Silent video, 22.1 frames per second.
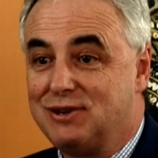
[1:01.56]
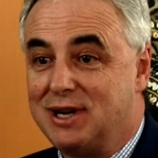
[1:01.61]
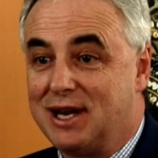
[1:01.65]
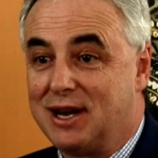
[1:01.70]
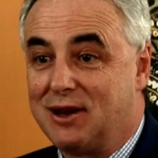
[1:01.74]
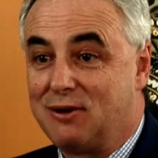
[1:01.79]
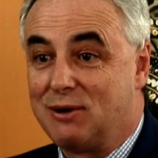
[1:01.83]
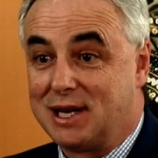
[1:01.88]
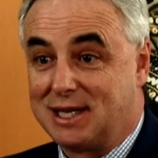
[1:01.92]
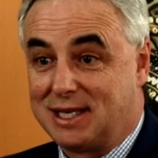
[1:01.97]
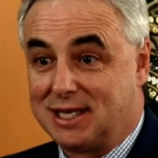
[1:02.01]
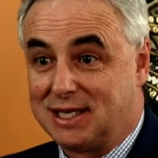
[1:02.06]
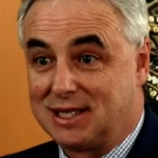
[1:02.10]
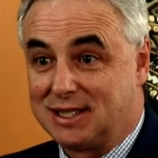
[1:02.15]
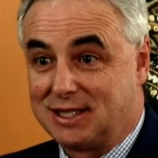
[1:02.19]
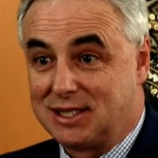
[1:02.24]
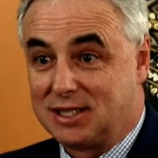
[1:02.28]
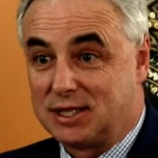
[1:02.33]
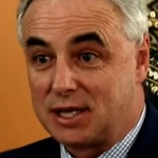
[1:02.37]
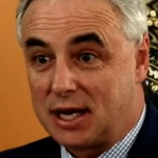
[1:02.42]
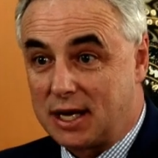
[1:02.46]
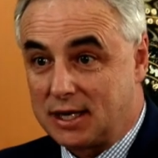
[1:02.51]
really quite
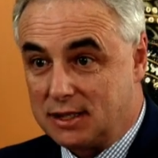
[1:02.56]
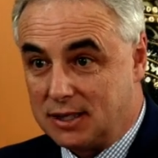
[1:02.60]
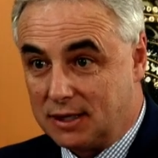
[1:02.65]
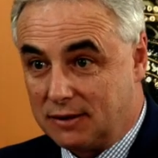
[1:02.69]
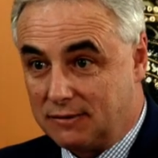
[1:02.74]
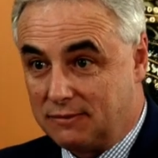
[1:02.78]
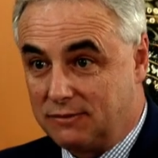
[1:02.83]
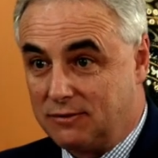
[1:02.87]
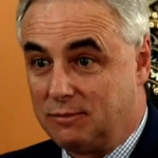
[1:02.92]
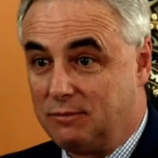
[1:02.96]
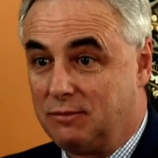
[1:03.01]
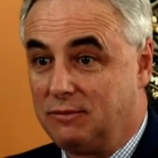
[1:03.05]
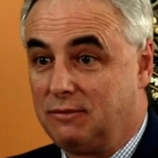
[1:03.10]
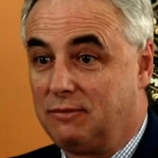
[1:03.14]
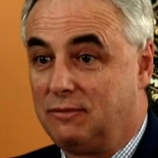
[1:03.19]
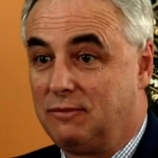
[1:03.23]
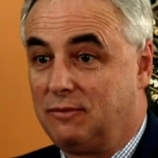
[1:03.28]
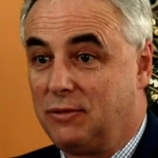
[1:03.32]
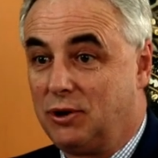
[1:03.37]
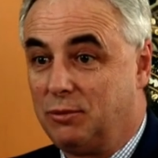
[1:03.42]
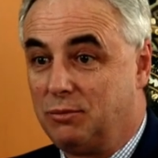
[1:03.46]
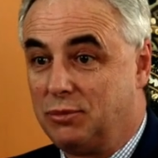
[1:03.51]
exciting from
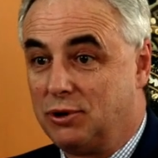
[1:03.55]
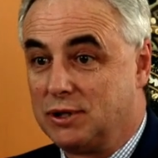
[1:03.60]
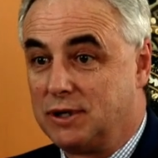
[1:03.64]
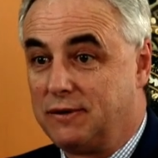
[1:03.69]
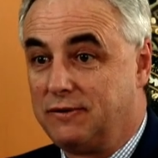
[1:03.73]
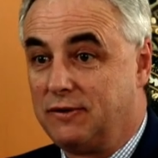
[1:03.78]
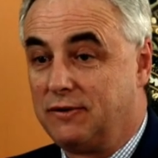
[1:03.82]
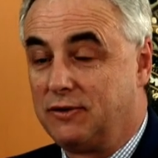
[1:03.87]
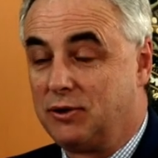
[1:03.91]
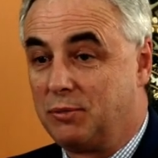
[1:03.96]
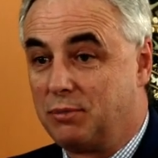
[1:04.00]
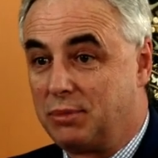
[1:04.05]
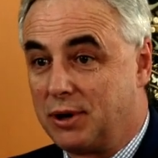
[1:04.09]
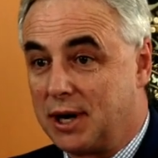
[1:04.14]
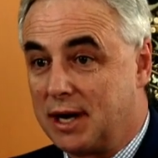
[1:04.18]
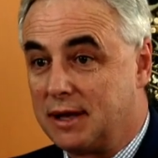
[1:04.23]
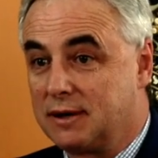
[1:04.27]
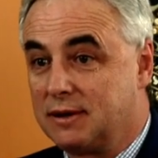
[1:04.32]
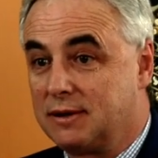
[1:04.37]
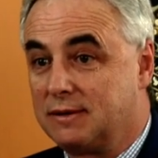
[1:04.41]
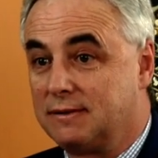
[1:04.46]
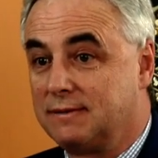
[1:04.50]
the point of view of the
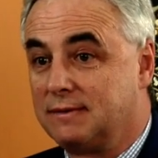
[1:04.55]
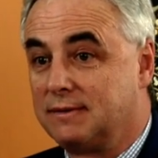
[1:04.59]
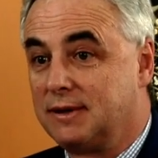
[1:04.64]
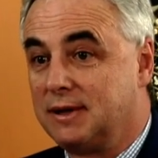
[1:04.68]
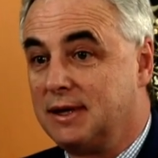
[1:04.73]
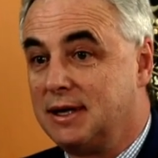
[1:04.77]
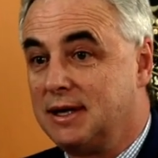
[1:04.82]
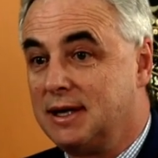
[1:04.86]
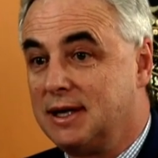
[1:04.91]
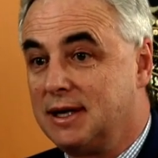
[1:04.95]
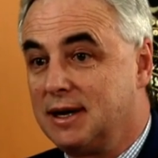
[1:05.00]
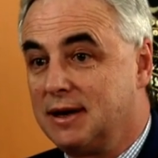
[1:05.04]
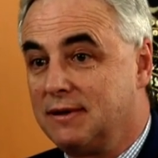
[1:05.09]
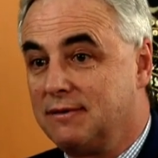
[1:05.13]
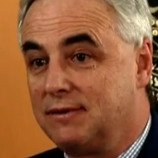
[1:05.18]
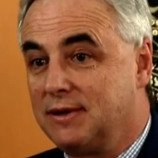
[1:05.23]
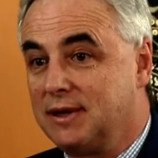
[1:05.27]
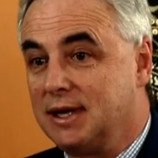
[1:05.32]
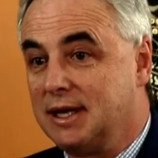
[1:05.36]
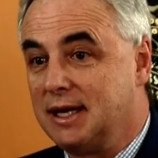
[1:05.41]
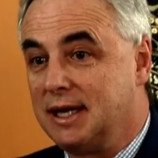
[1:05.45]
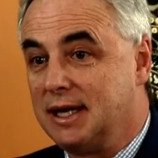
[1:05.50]
breadth of
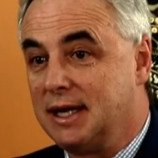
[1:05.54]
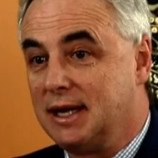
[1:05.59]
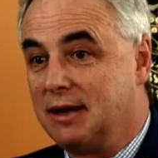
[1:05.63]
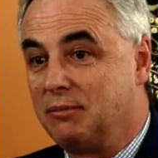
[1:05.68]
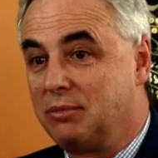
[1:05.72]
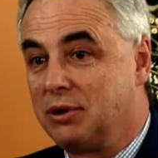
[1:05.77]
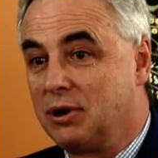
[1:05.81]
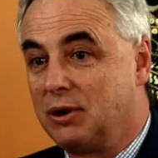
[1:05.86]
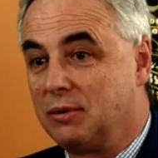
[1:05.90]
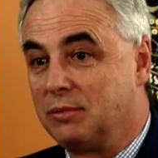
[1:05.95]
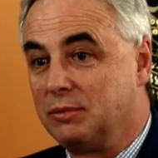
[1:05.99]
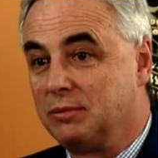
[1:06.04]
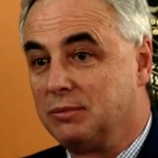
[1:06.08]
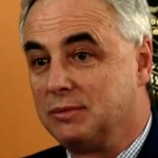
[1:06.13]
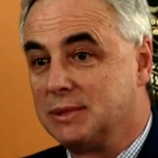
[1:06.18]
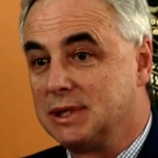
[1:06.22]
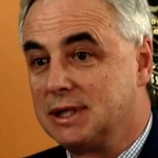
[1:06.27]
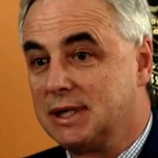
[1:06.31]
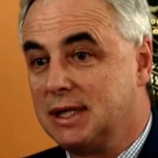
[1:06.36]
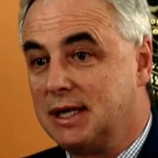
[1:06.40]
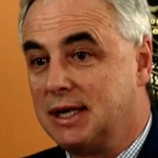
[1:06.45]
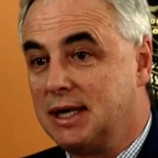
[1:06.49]
the
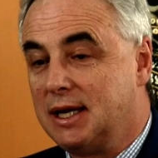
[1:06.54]
problems.